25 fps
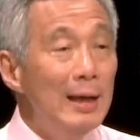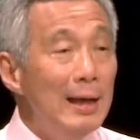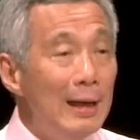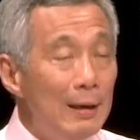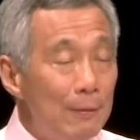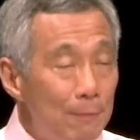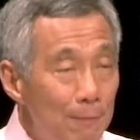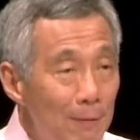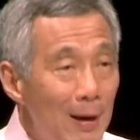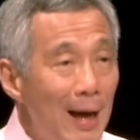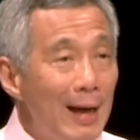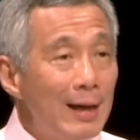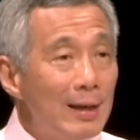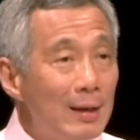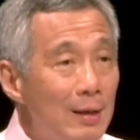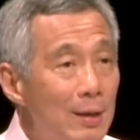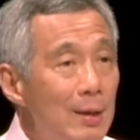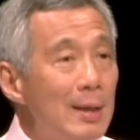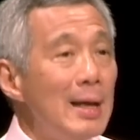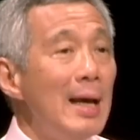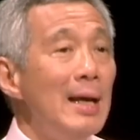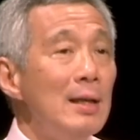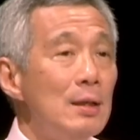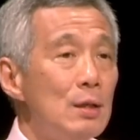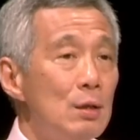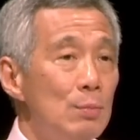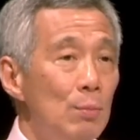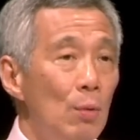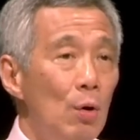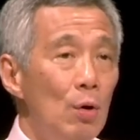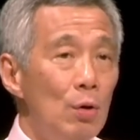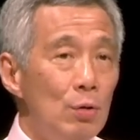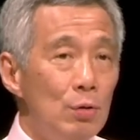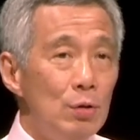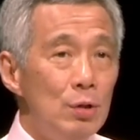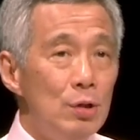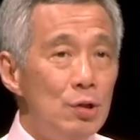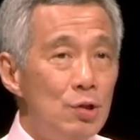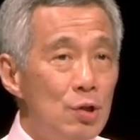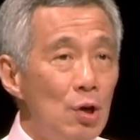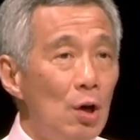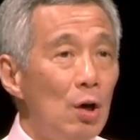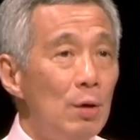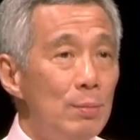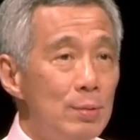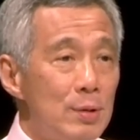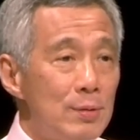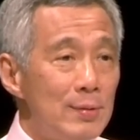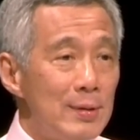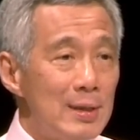in fact, creates more good
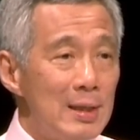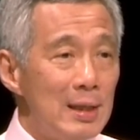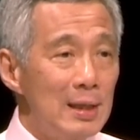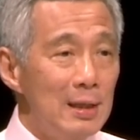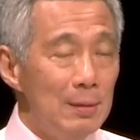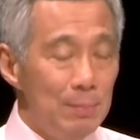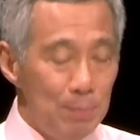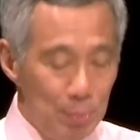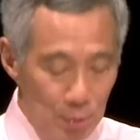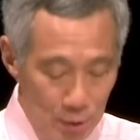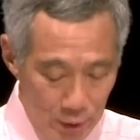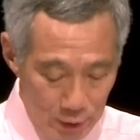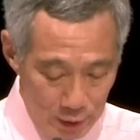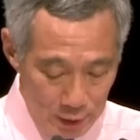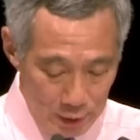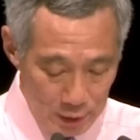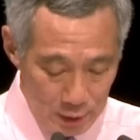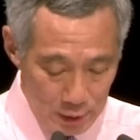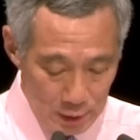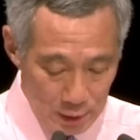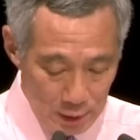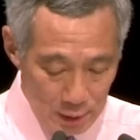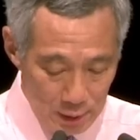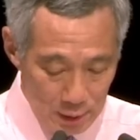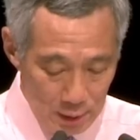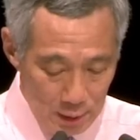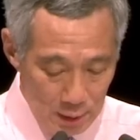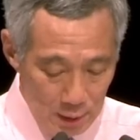jobs for Singaporeans.